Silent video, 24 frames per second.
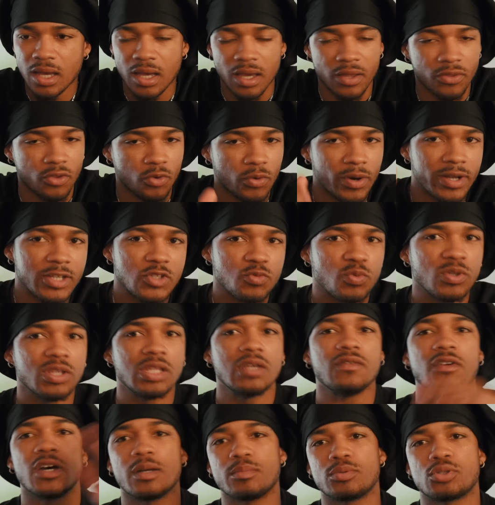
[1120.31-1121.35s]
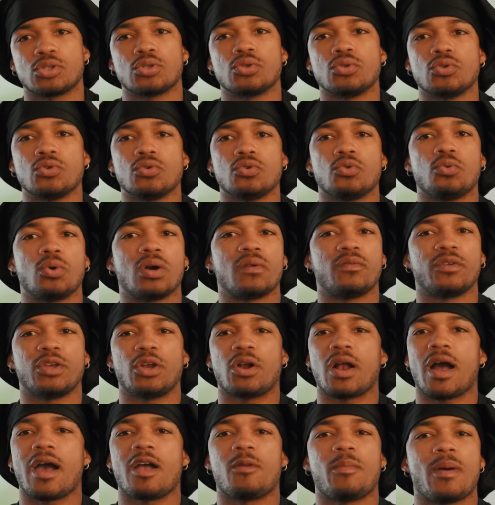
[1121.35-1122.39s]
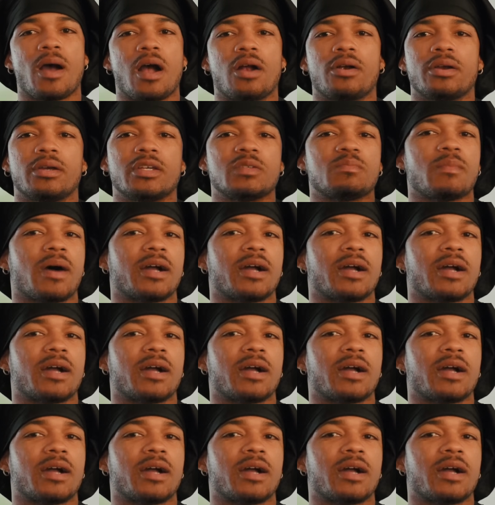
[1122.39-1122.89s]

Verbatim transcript: and the rest we leave up to whoever your higher power is.